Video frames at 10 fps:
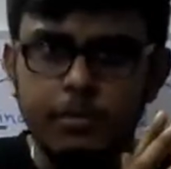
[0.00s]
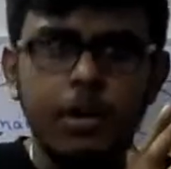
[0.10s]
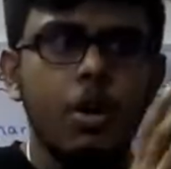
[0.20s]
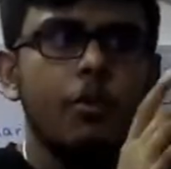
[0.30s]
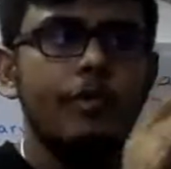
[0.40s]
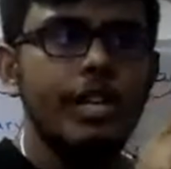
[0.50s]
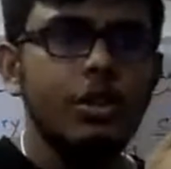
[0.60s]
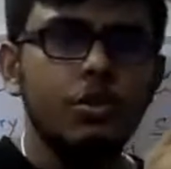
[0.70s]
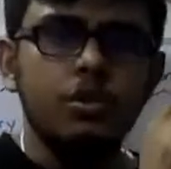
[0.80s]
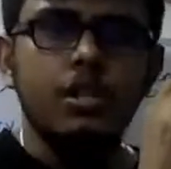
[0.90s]
we
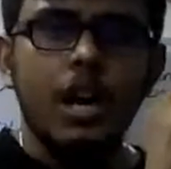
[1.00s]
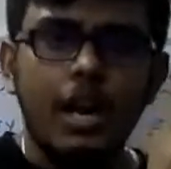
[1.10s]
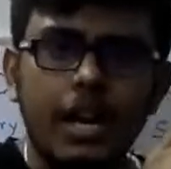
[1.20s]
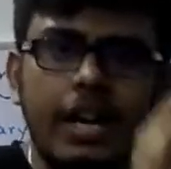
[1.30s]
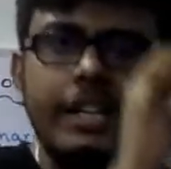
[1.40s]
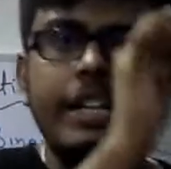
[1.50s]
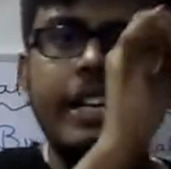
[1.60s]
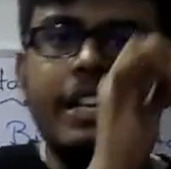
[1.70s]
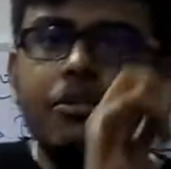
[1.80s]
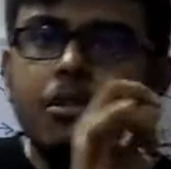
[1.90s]
use a
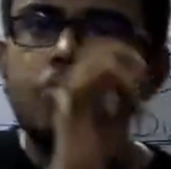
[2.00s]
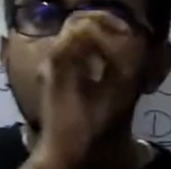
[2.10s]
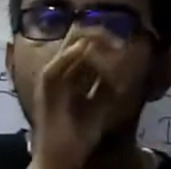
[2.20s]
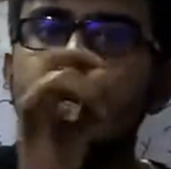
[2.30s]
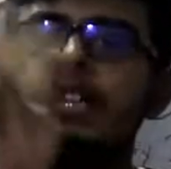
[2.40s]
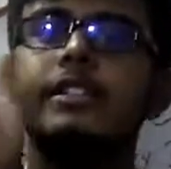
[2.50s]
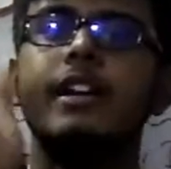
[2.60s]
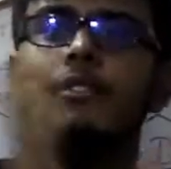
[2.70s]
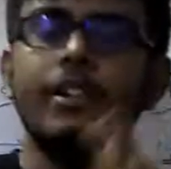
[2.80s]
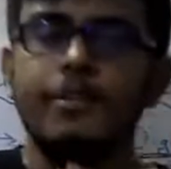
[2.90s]
continuous voltage level,
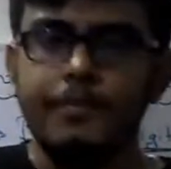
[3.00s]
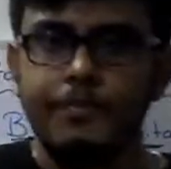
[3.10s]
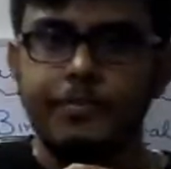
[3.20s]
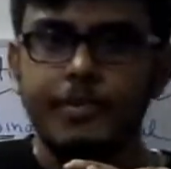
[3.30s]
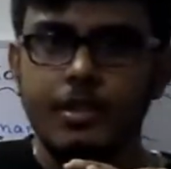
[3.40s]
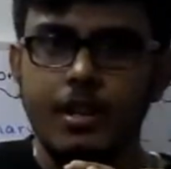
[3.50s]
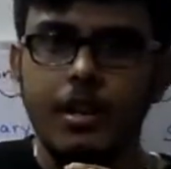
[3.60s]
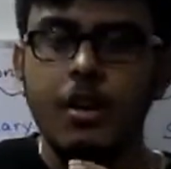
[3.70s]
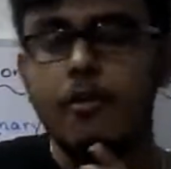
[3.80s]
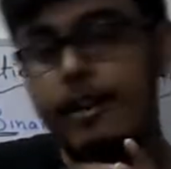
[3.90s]

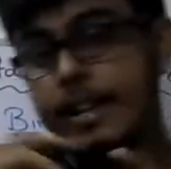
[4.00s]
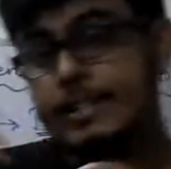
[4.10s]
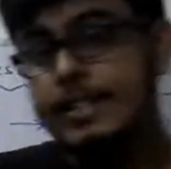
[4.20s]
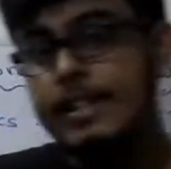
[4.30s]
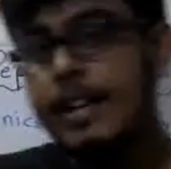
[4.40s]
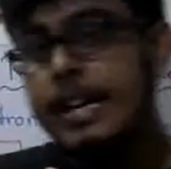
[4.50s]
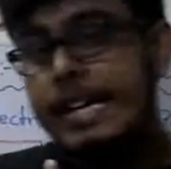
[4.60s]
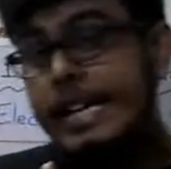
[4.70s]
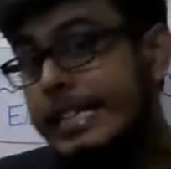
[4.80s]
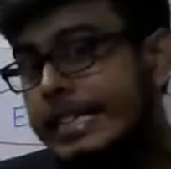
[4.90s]
whereas in
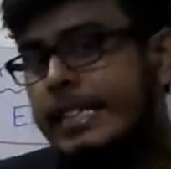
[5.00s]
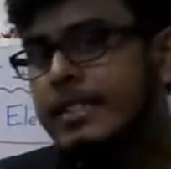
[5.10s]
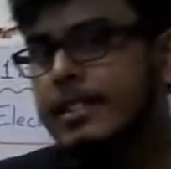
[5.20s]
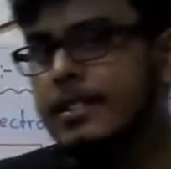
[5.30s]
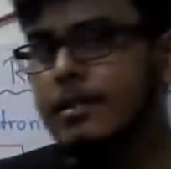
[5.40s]
digital system,